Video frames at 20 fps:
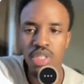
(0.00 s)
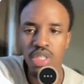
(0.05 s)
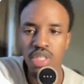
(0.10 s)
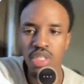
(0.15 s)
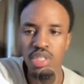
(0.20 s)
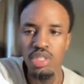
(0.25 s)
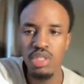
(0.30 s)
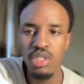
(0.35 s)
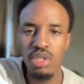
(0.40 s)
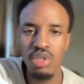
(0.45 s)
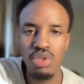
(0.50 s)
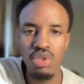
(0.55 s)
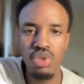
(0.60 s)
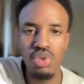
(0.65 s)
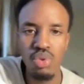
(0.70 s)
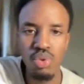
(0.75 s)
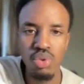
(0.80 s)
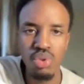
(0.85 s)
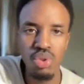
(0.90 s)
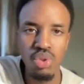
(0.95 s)
is a
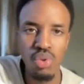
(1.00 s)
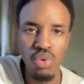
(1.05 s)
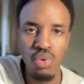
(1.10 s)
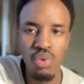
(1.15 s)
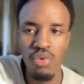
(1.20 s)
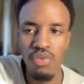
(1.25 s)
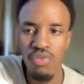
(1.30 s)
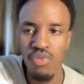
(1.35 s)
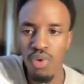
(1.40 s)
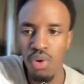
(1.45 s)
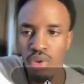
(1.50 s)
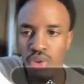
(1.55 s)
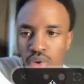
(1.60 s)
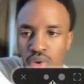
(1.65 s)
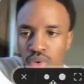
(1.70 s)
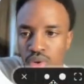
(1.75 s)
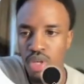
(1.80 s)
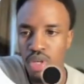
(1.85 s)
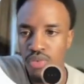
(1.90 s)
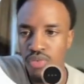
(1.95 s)
social
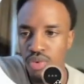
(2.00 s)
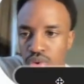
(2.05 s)
funnel. If you